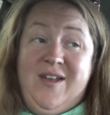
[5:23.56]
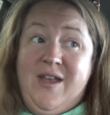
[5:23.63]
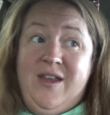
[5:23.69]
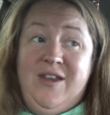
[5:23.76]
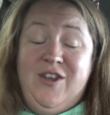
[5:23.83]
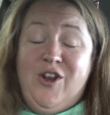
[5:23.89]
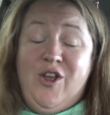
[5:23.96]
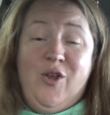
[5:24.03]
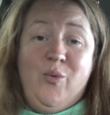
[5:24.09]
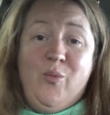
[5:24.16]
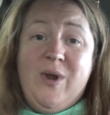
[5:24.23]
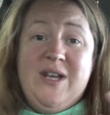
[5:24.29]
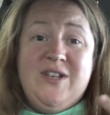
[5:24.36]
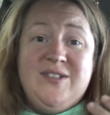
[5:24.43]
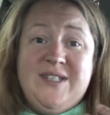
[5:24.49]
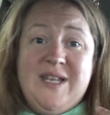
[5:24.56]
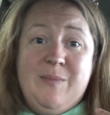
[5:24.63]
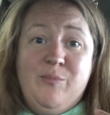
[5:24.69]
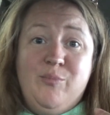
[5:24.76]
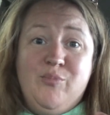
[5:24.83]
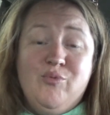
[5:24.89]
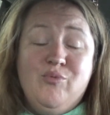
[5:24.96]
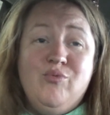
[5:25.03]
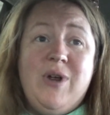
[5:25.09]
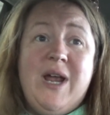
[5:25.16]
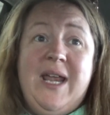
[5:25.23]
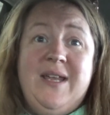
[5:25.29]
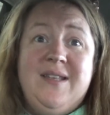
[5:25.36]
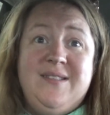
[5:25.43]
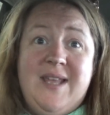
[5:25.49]
you know, we just
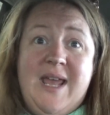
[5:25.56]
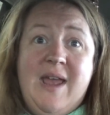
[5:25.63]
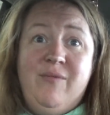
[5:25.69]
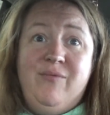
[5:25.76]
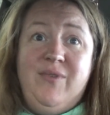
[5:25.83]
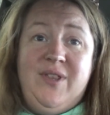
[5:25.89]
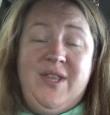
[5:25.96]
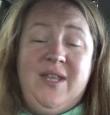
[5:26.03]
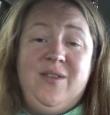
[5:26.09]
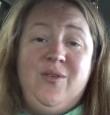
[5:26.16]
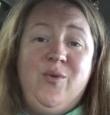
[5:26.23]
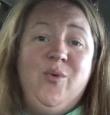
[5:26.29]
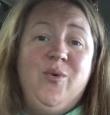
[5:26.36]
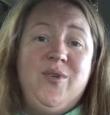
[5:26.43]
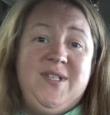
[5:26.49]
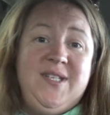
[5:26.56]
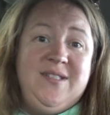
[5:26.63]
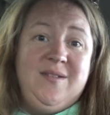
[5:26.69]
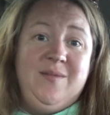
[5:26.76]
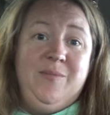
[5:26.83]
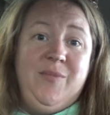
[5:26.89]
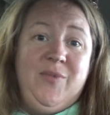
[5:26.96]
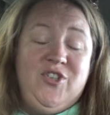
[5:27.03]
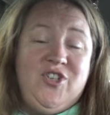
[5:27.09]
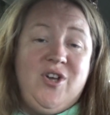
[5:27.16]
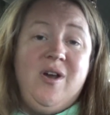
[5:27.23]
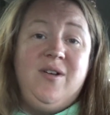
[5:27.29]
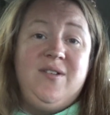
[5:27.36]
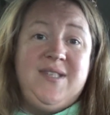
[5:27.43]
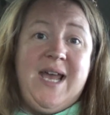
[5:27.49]
embrace everything that autism
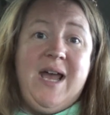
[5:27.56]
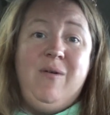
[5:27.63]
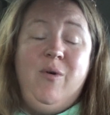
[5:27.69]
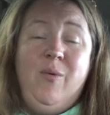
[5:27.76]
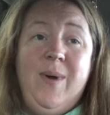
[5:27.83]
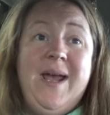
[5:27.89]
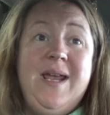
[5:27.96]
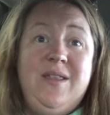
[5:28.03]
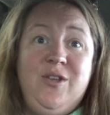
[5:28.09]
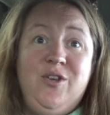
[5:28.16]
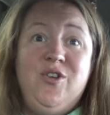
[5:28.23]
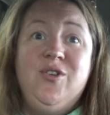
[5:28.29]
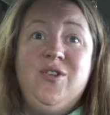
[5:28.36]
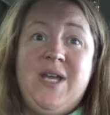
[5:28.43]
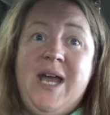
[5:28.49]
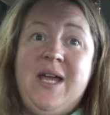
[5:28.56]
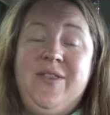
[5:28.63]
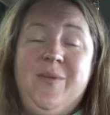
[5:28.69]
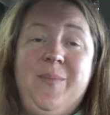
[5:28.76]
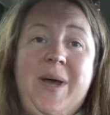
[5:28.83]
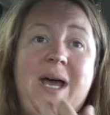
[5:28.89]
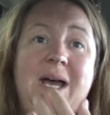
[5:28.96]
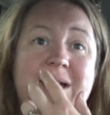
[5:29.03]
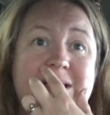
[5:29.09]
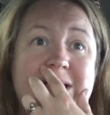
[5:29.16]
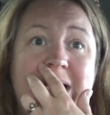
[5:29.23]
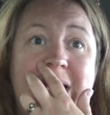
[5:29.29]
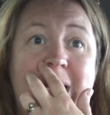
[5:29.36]
chucks our way, the good and the bad.